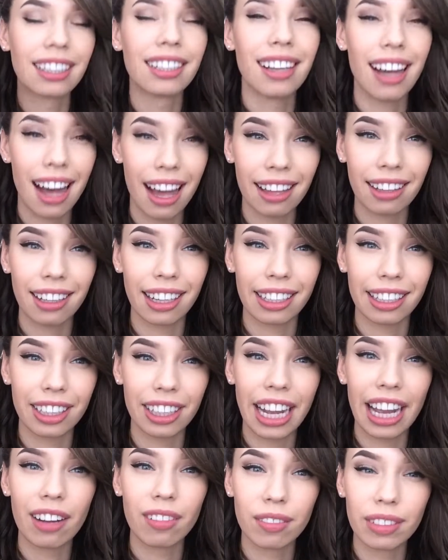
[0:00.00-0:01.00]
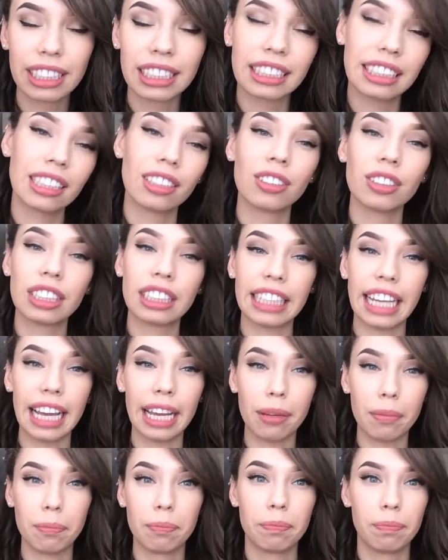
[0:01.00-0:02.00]
eyeliner every single
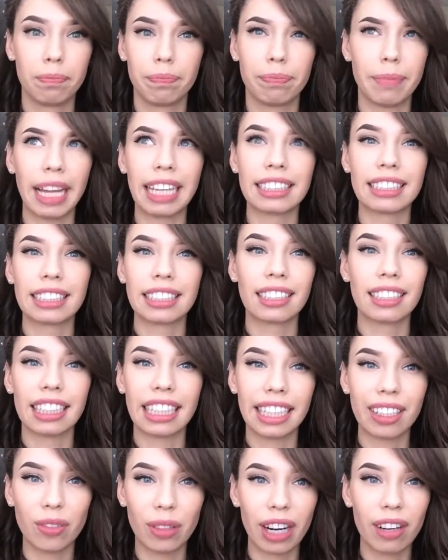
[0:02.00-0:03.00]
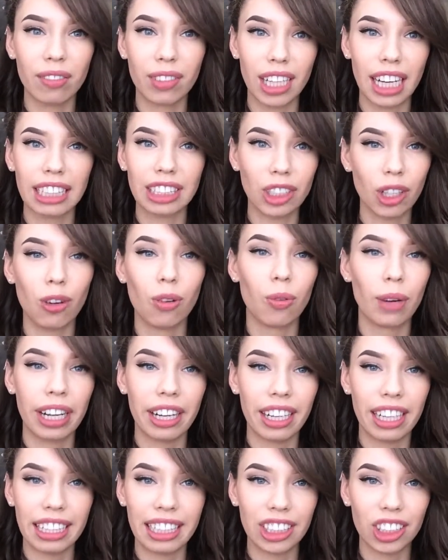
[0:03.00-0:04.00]
day, basically. Whenever I don't
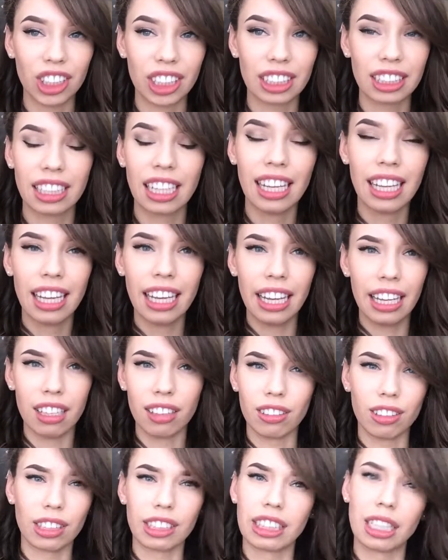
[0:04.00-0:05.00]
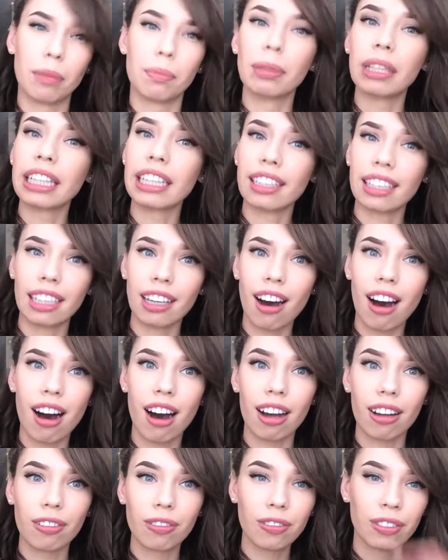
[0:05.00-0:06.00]
wear it, it looks completely
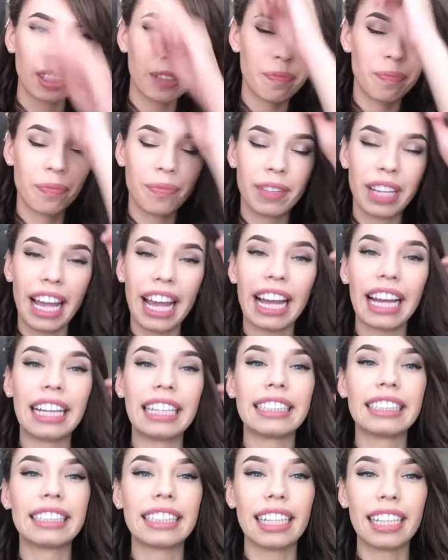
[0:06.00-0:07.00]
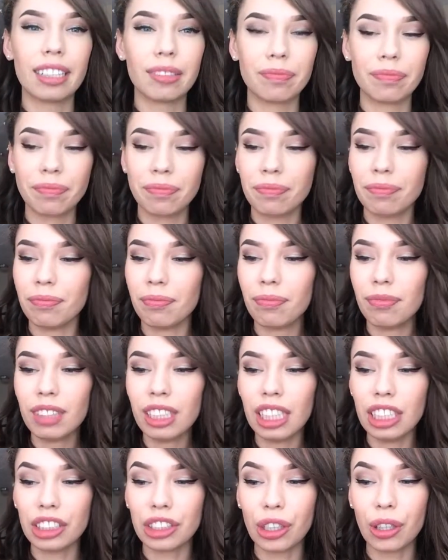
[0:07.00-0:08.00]
off. And
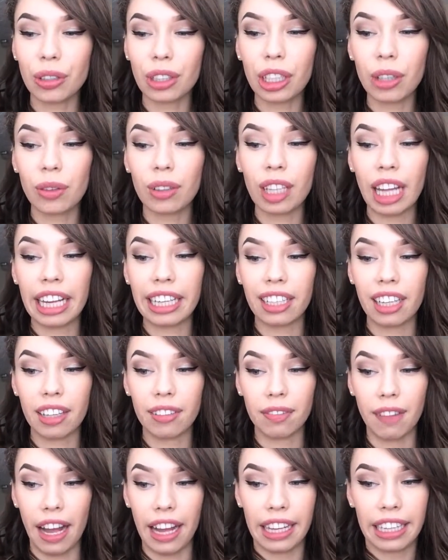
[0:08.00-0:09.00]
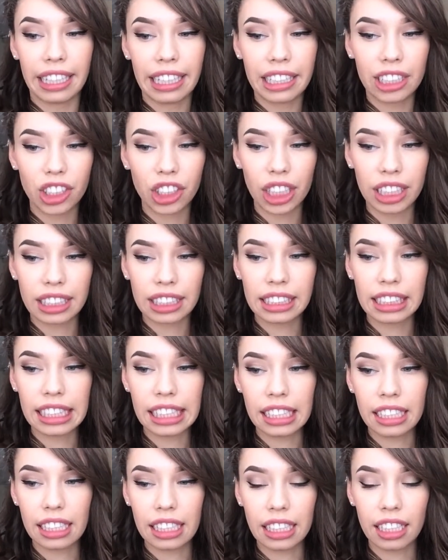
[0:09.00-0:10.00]
so liquid liner, I find, is just
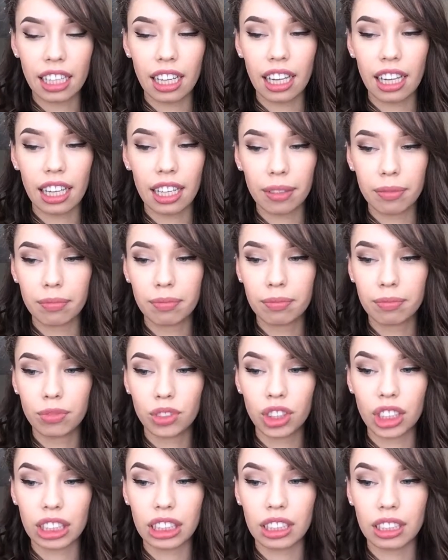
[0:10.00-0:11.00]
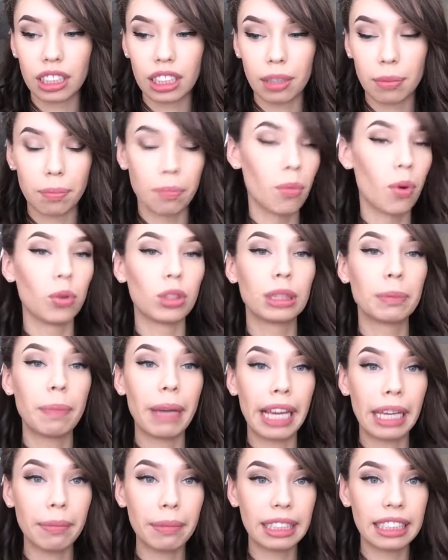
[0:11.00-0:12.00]
the most
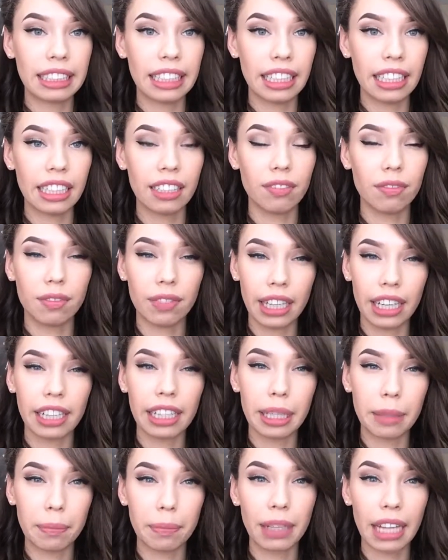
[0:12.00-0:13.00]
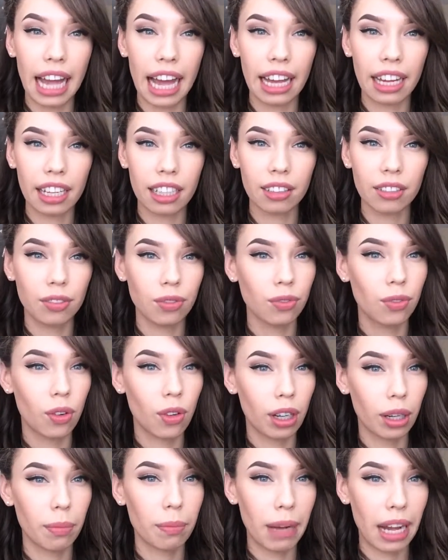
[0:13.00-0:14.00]
pigmented and very black
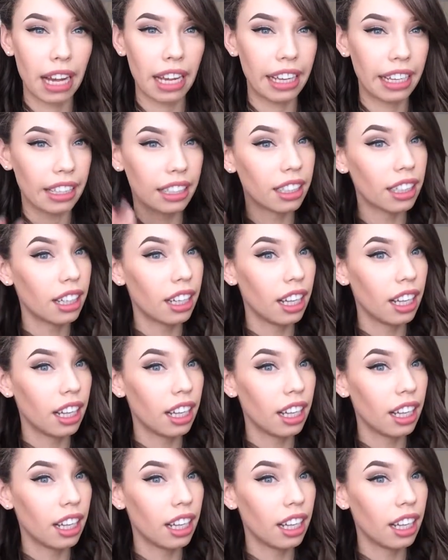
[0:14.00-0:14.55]
for my